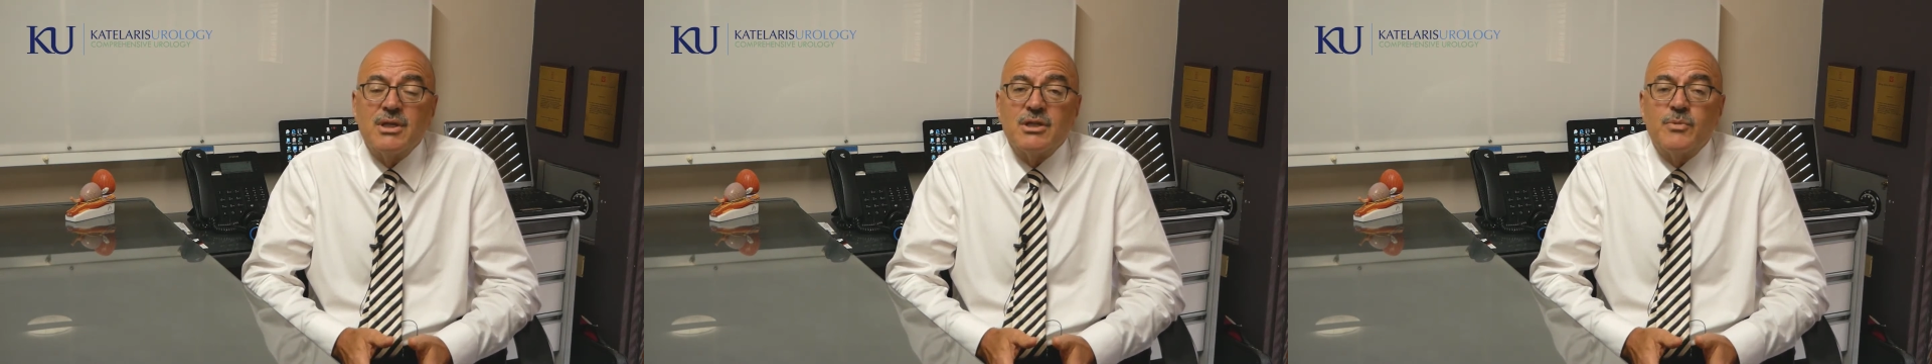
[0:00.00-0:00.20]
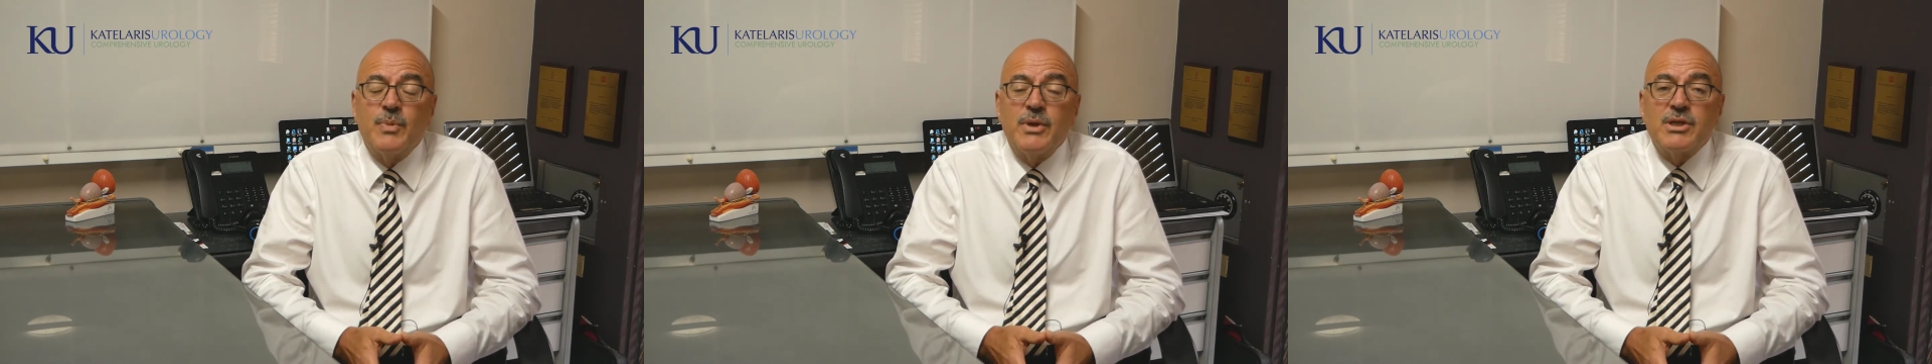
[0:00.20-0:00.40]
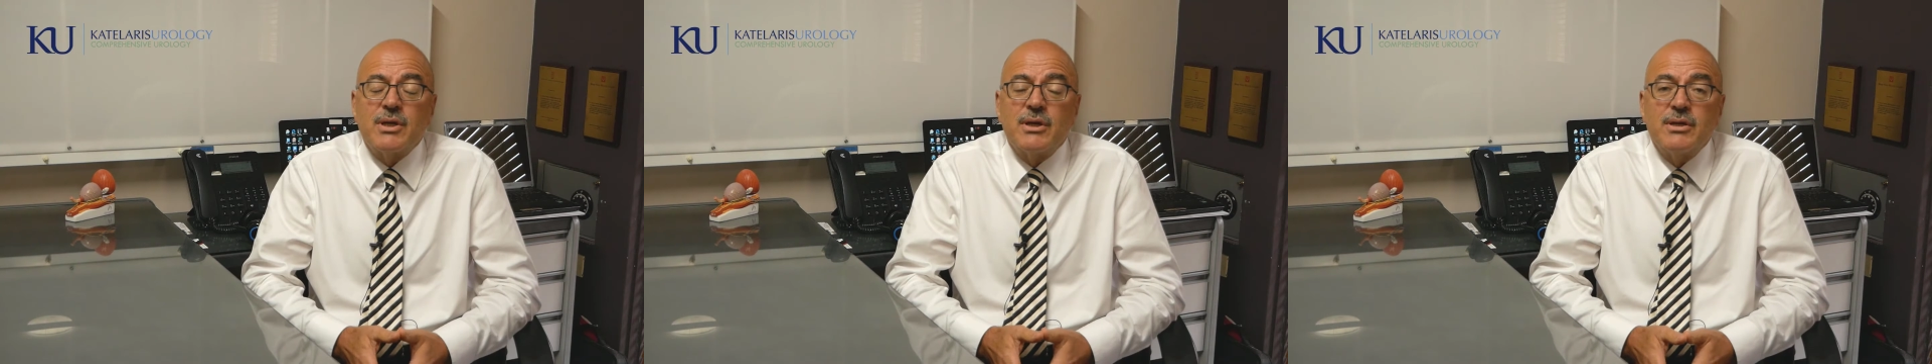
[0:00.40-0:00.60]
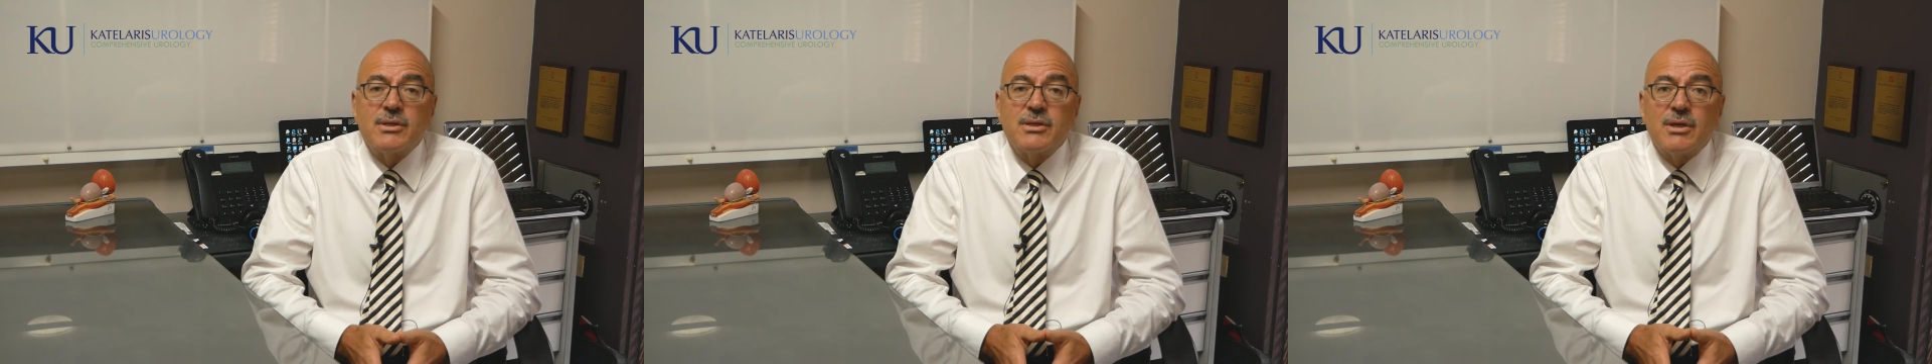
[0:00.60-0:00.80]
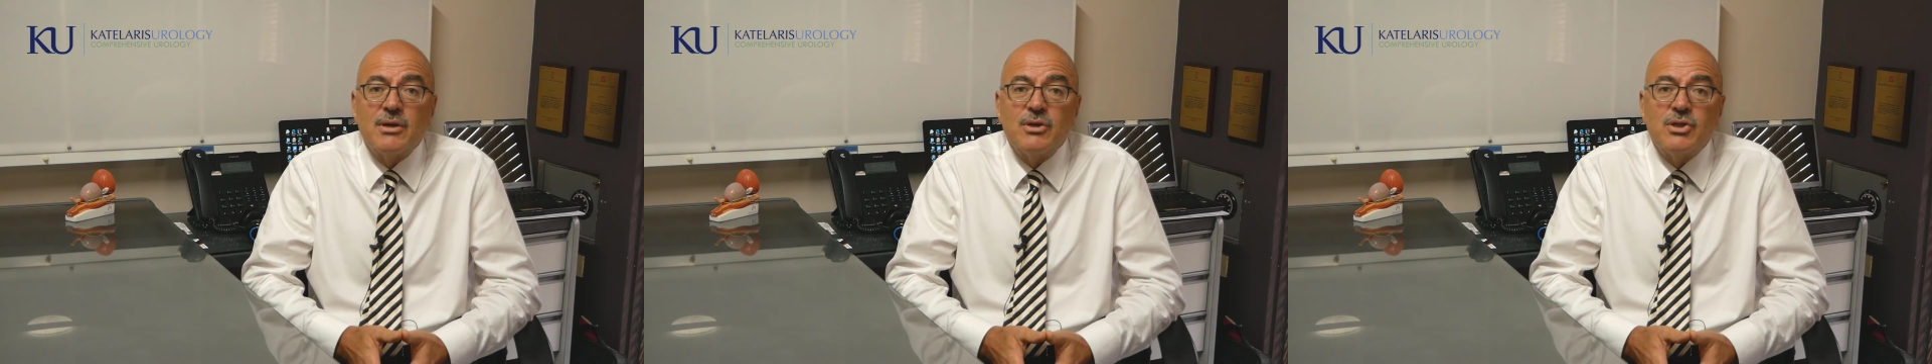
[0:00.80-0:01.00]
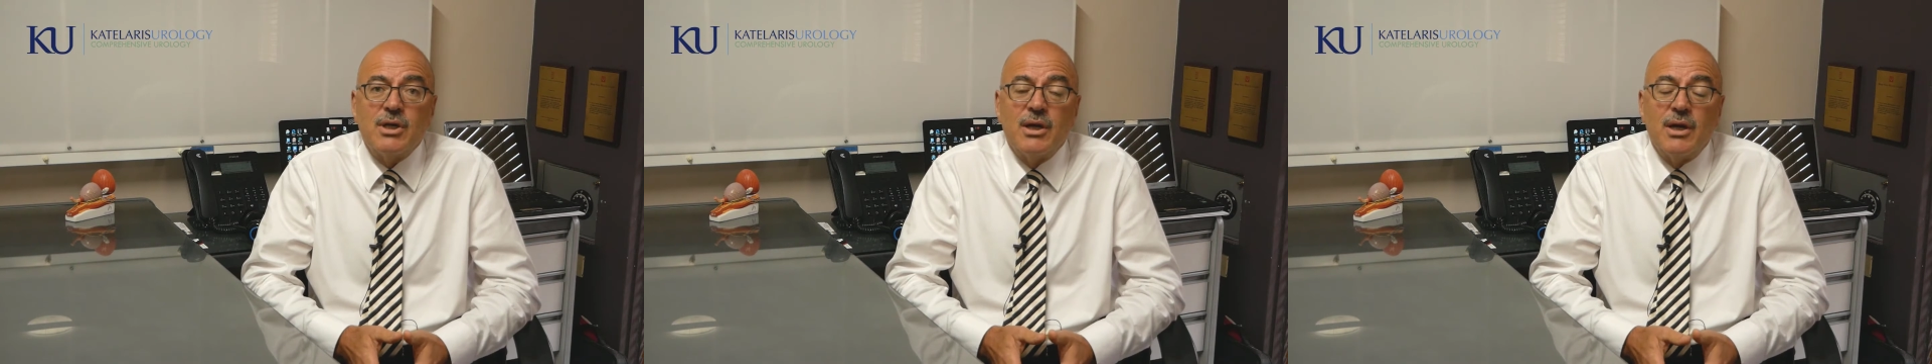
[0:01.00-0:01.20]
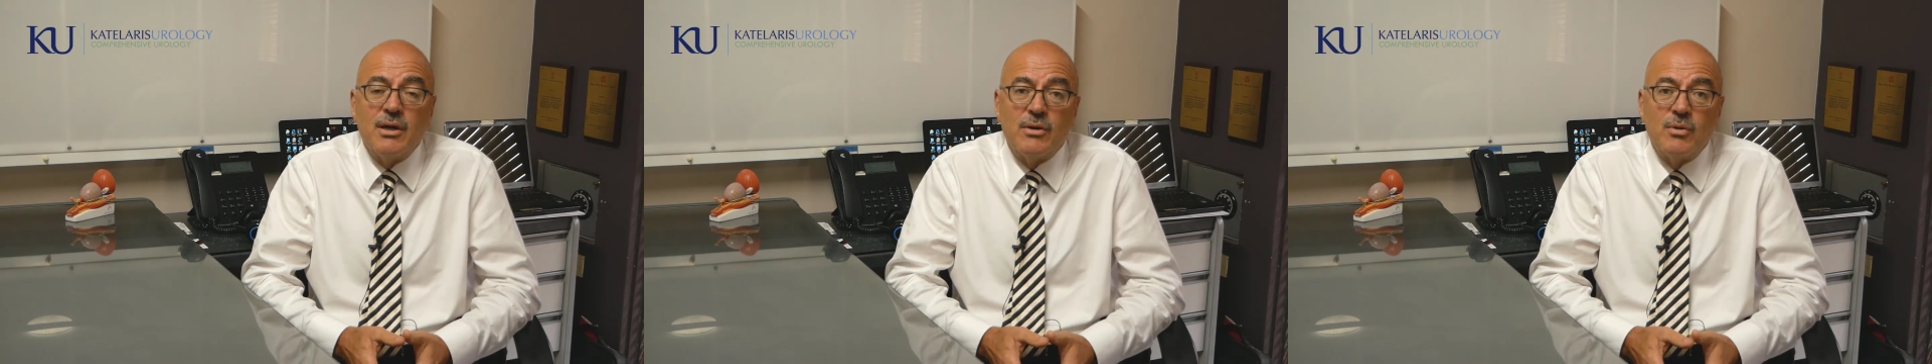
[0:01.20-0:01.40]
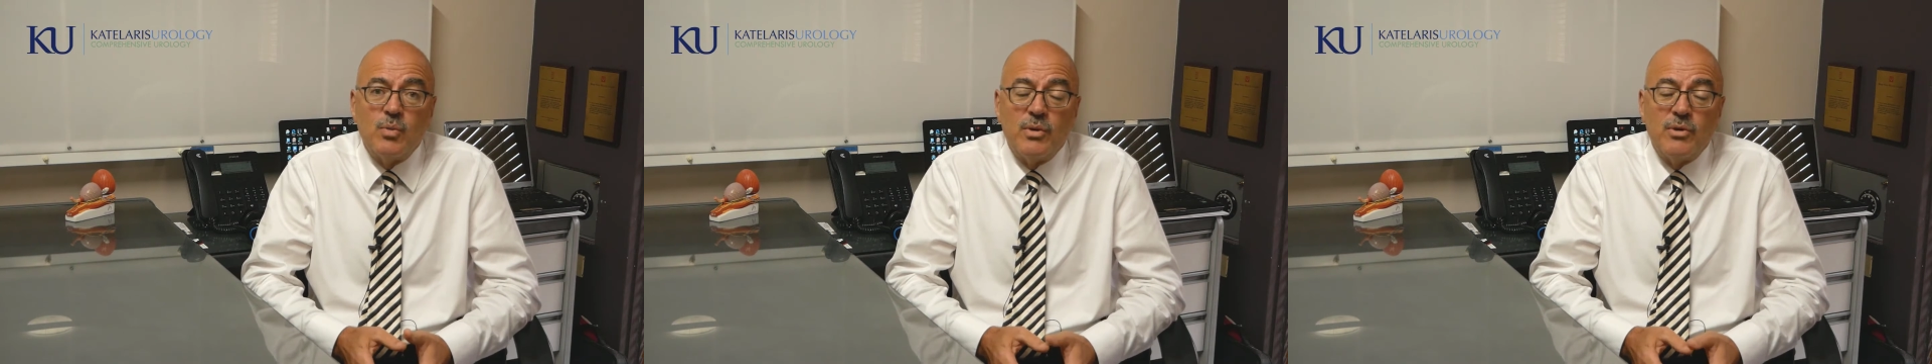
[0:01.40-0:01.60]
especially
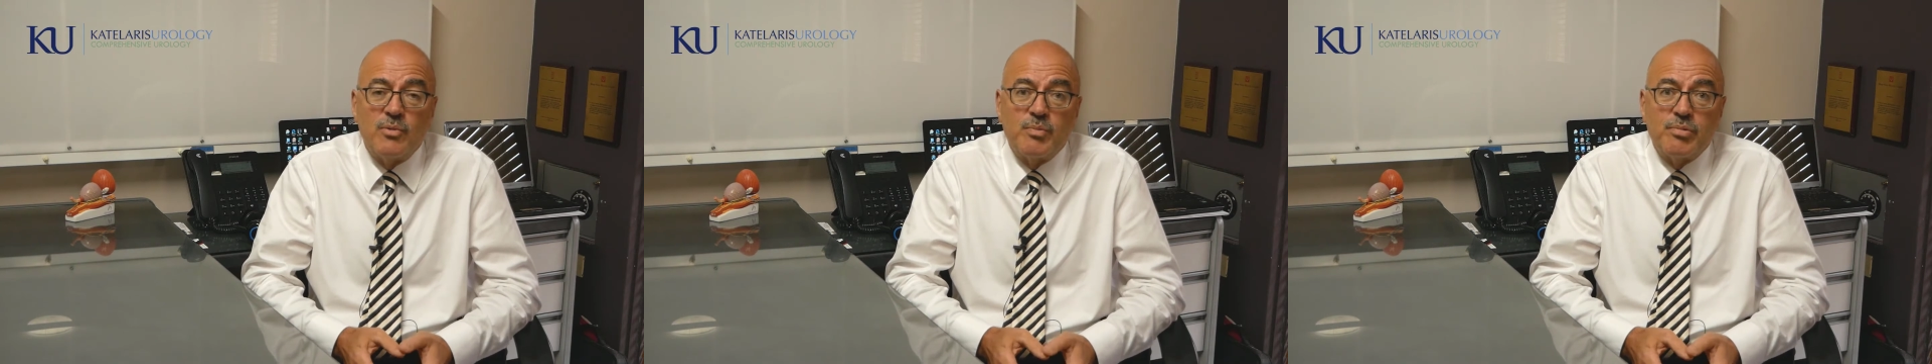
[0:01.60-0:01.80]
associated with